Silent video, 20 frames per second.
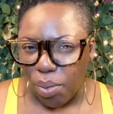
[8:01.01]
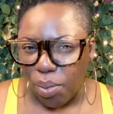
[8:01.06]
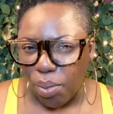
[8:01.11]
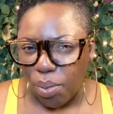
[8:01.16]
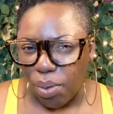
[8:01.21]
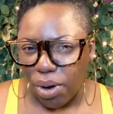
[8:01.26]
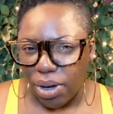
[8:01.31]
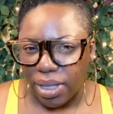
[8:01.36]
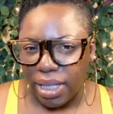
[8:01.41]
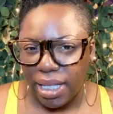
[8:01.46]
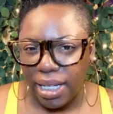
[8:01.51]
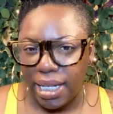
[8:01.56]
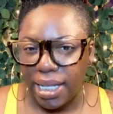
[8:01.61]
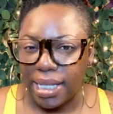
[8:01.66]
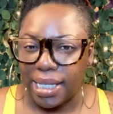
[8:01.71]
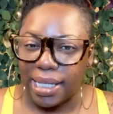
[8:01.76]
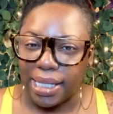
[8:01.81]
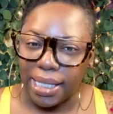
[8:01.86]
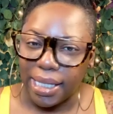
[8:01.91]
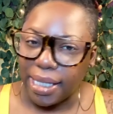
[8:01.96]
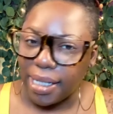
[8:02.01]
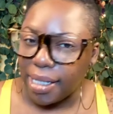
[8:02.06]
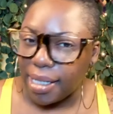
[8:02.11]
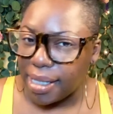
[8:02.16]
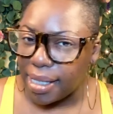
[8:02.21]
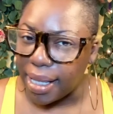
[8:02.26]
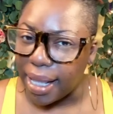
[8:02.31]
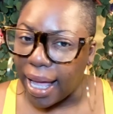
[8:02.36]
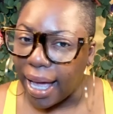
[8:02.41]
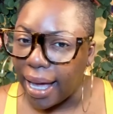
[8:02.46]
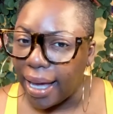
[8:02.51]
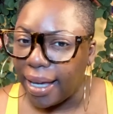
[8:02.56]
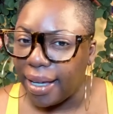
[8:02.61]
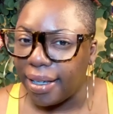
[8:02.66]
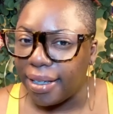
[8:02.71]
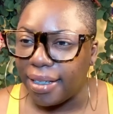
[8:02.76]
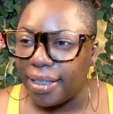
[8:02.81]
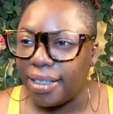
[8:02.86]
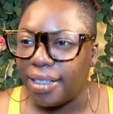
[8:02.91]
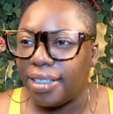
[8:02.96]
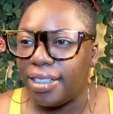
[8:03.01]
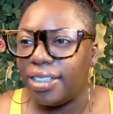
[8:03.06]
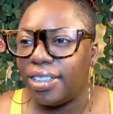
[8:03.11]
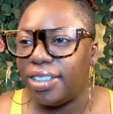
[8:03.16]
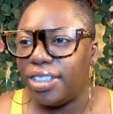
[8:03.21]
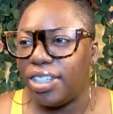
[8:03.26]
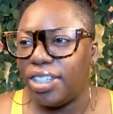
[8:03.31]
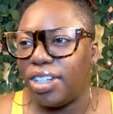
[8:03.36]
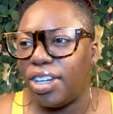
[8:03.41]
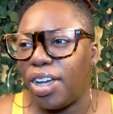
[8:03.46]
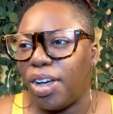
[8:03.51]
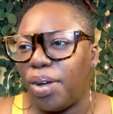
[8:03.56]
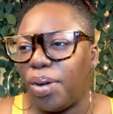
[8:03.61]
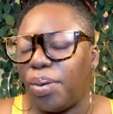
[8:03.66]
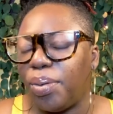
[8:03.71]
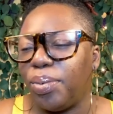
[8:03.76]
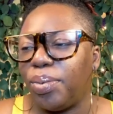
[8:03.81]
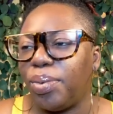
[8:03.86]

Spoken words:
worthiness looks like, and